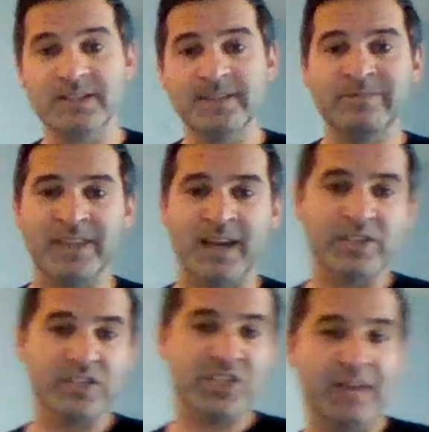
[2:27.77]
That was a
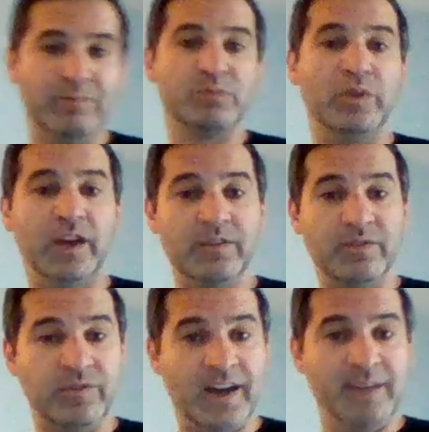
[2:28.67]
shameless plug for
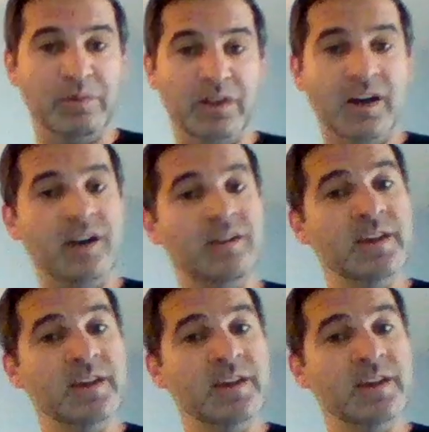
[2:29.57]
Five Below,